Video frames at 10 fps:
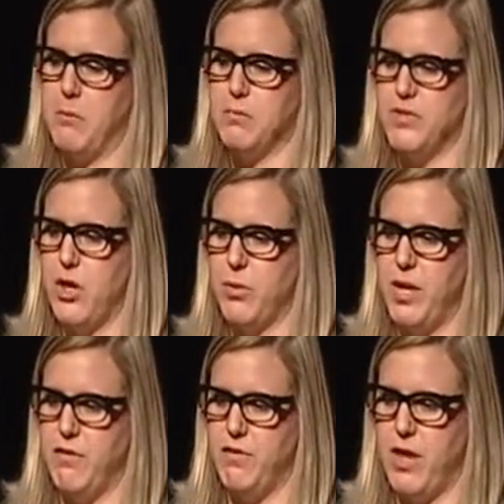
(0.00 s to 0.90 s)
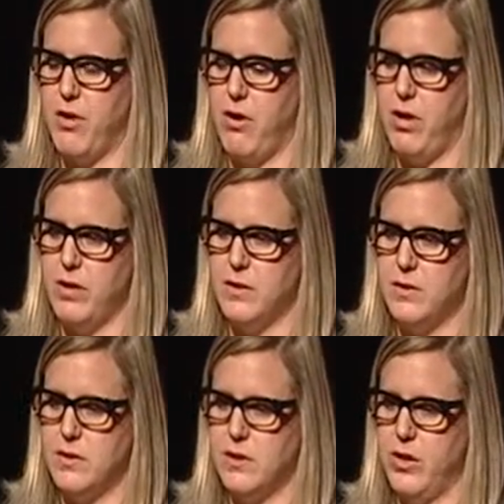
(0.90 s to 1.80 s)
So if there
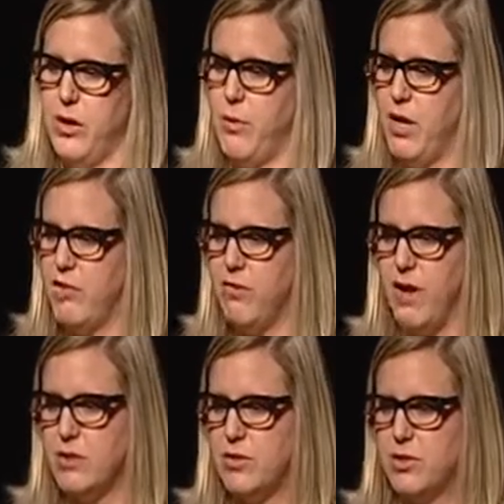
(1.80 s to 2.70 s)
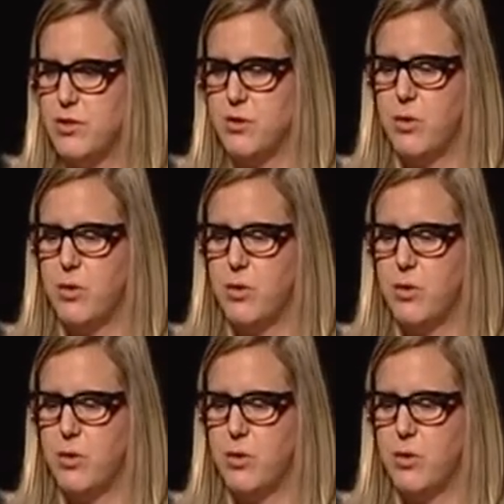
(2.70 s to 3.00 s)
is, an event